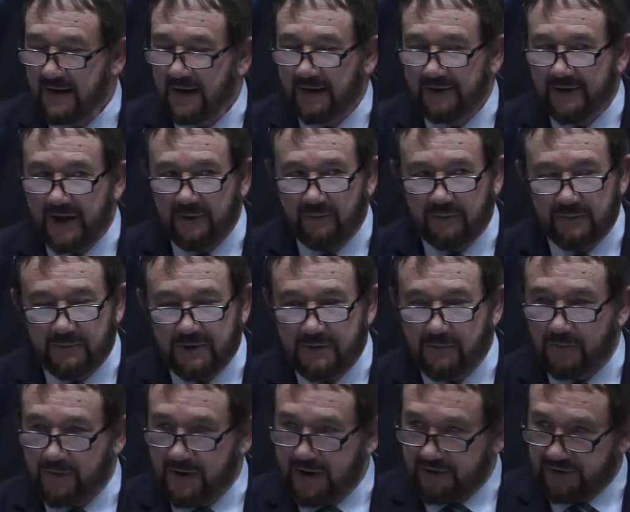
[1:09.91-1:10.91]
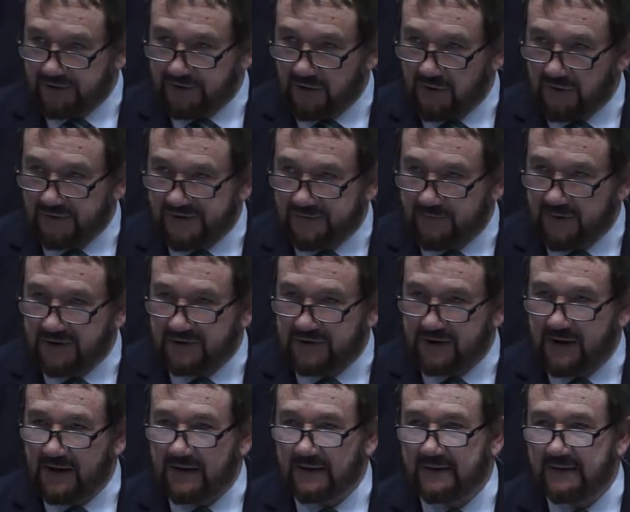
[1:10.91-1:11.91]
And they will be breed shows,
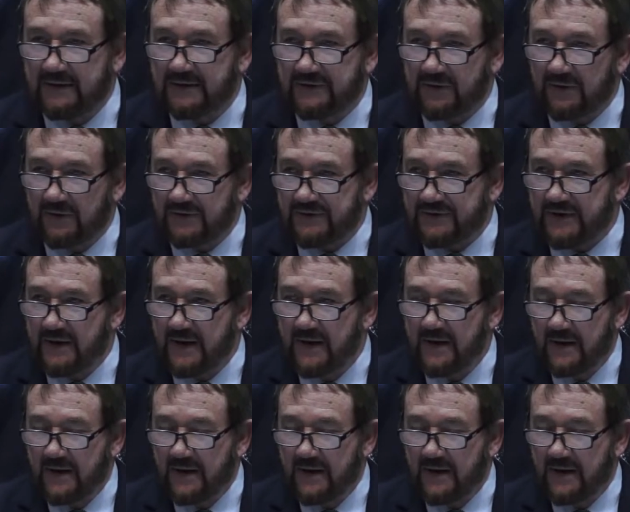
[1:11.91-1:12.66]
speciality shows,